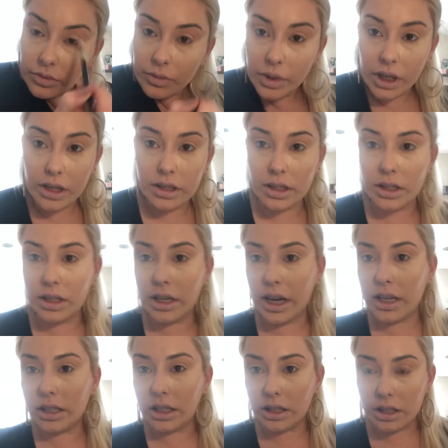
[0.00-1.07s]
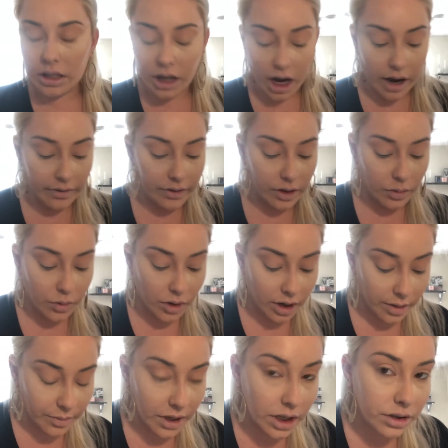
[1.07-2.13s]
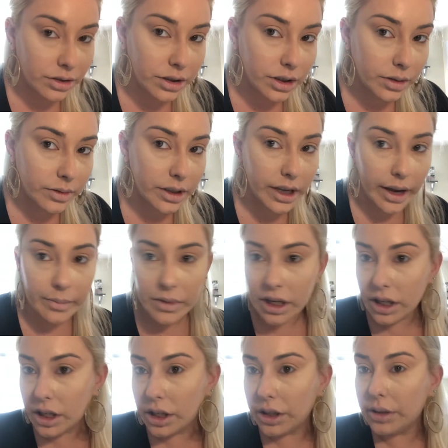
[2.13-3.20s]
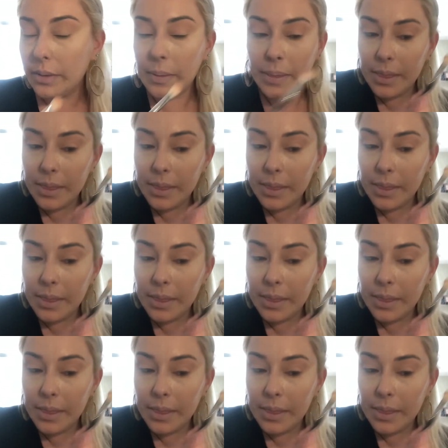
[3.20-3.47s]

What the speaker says: because it's nice and soft and warm. Can you see what's happening here?